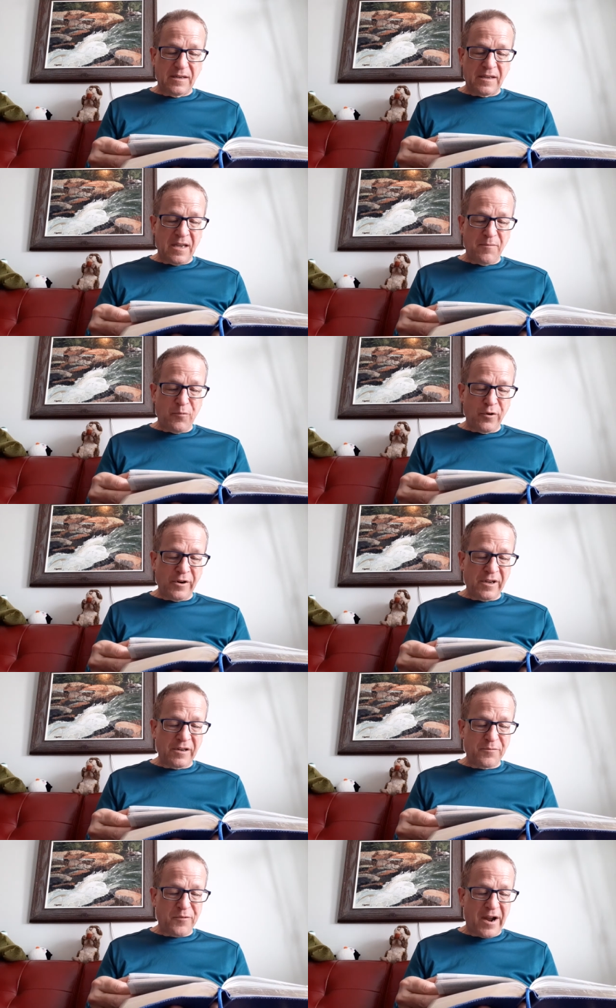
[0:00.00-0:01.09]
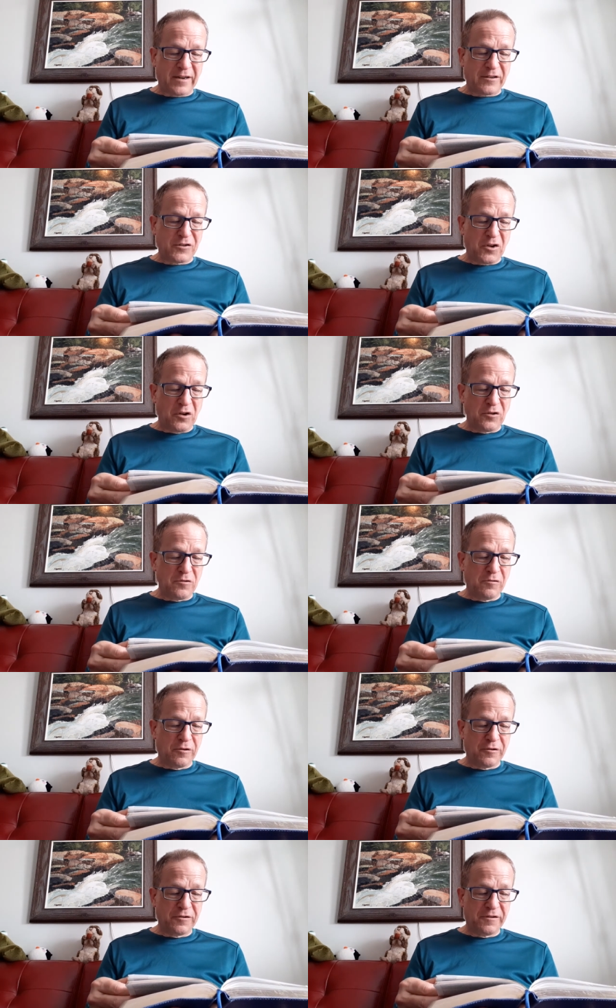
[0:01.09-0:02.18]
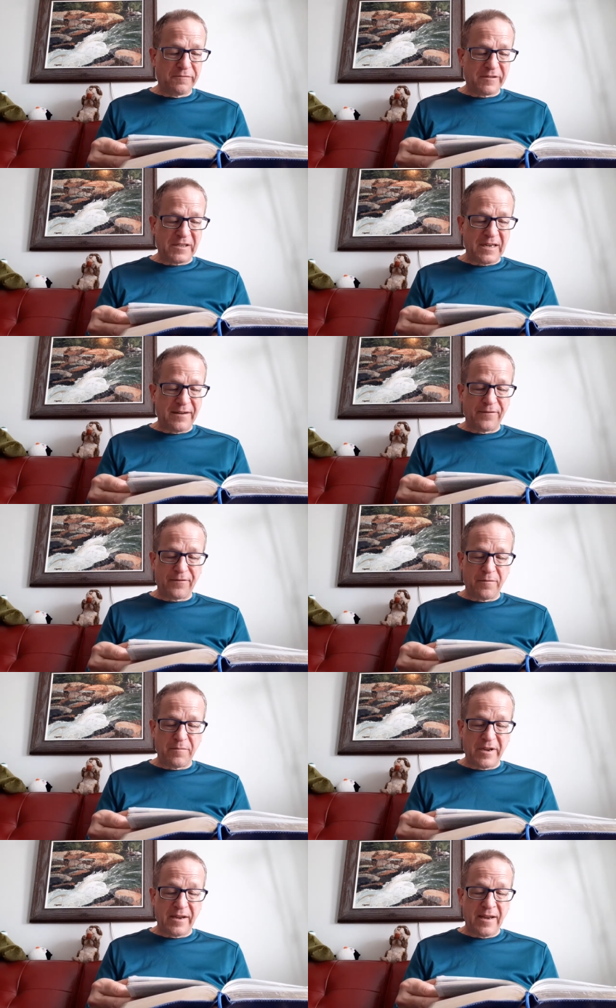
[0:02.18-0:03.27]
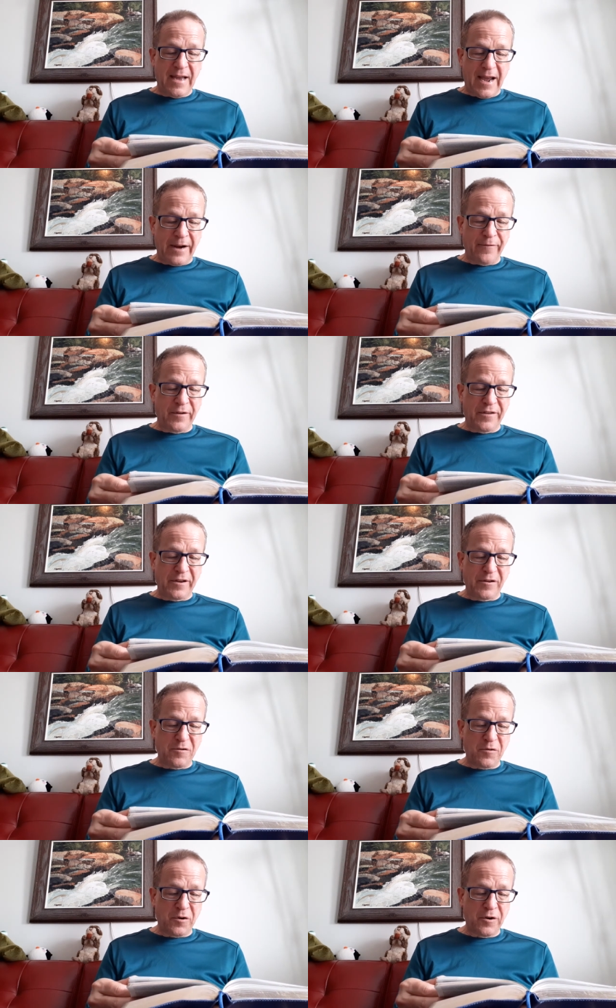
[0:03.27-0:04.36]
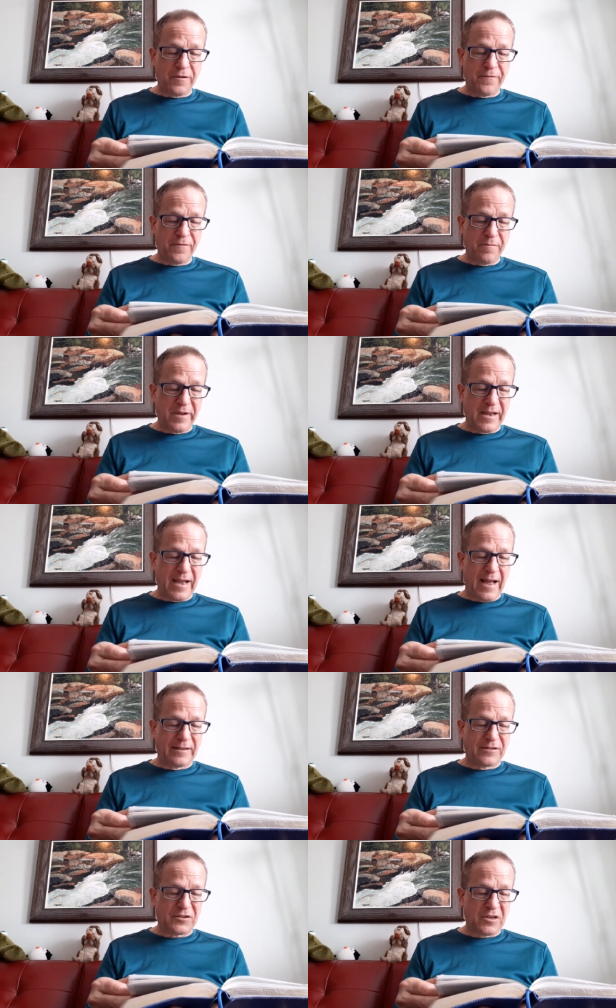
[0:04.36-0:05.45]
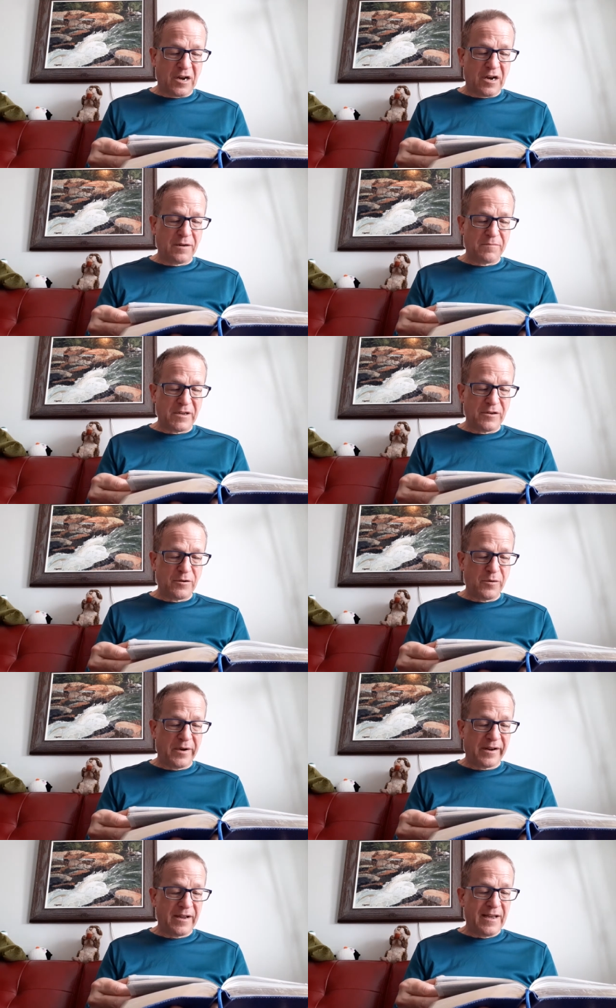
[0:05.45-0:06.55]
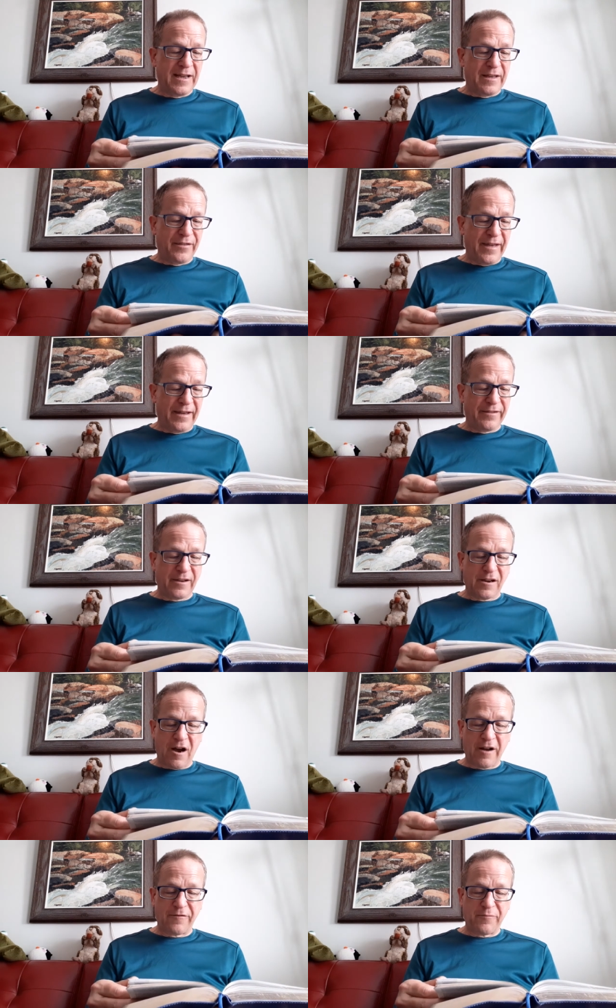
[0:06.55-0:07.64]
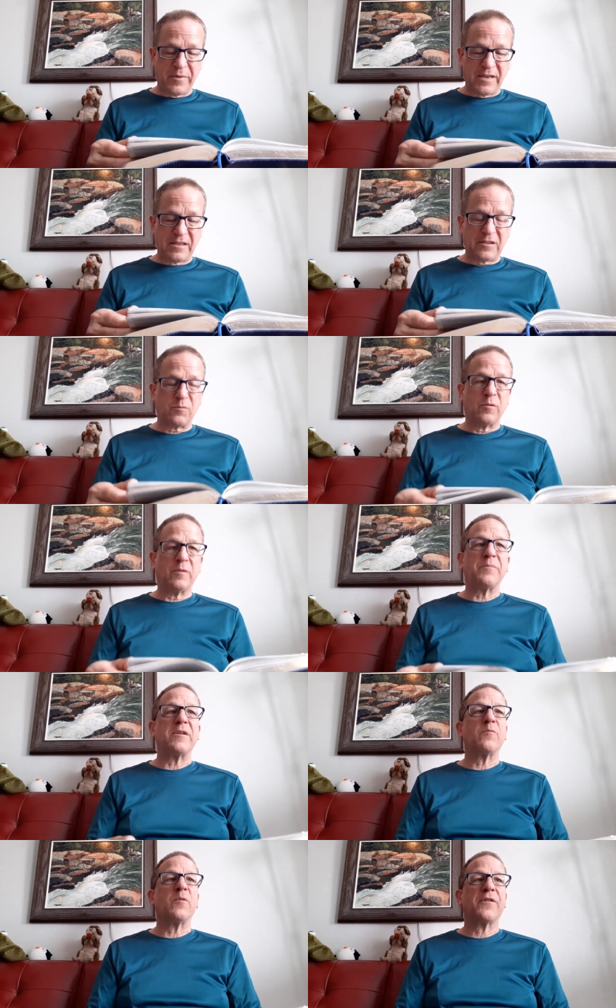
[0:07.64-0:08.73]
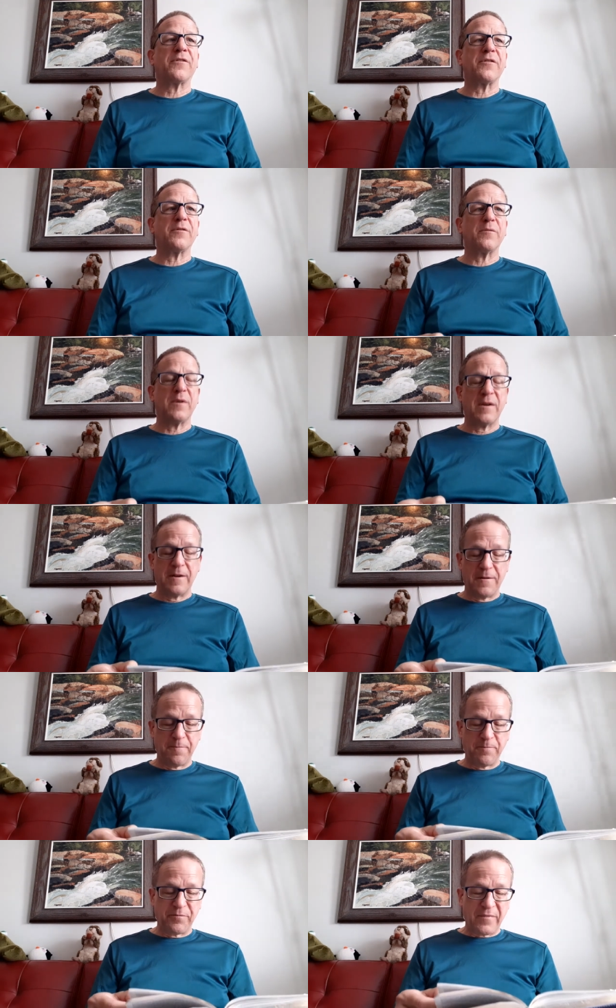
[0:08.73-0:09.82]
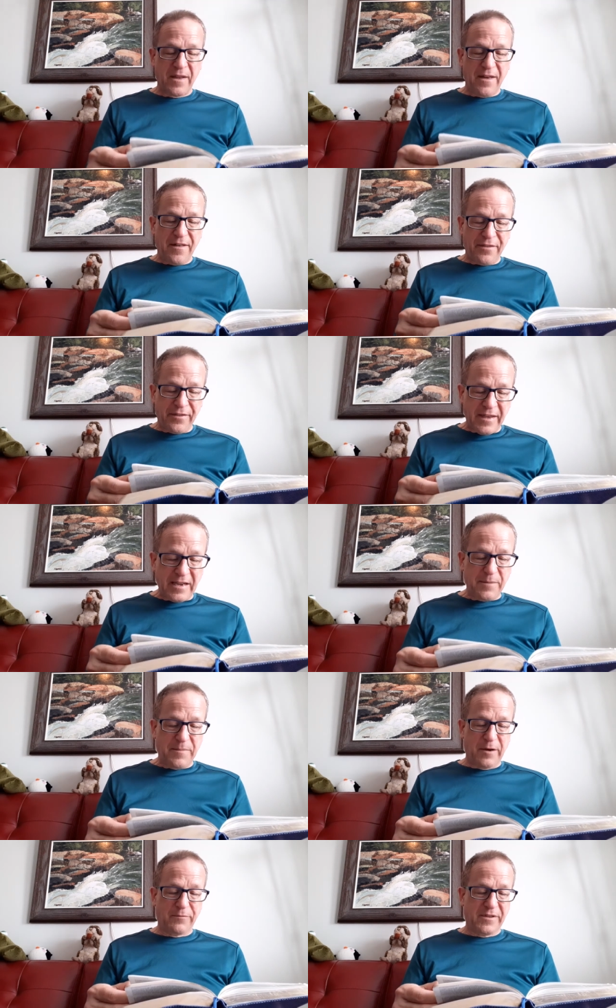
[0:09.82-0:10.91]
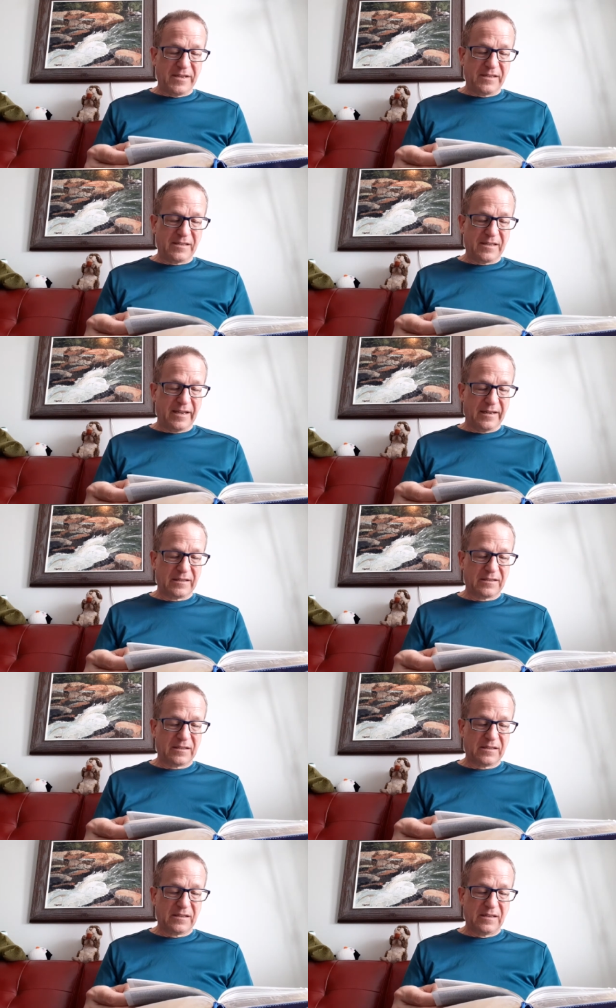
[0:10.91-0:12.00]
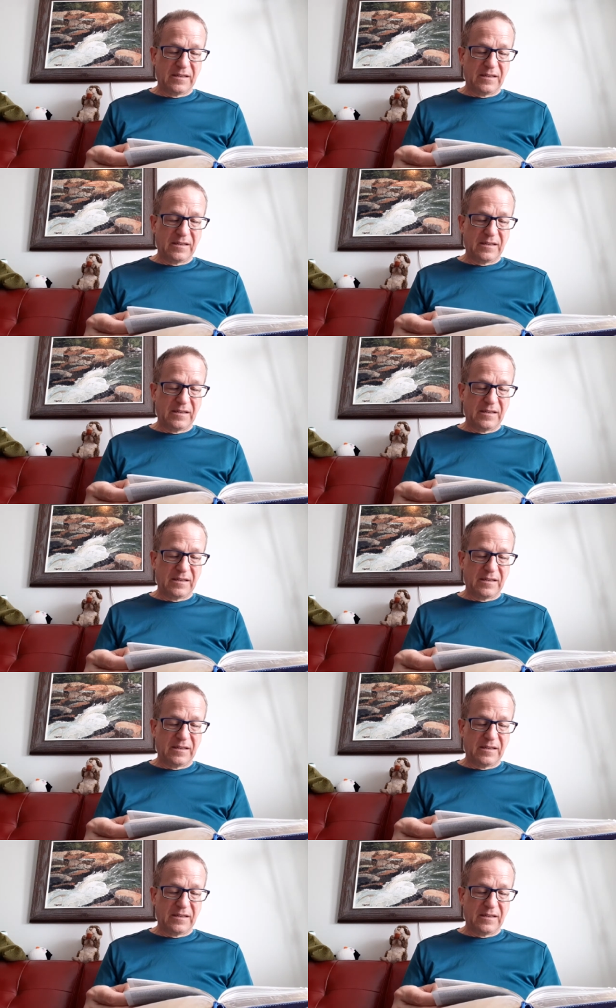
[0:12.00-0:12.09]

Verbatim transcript: Keep putting into practice all you learned and received from me, everything you heard from me and saw me doing. Then the God of peace will be with you. Think about these things.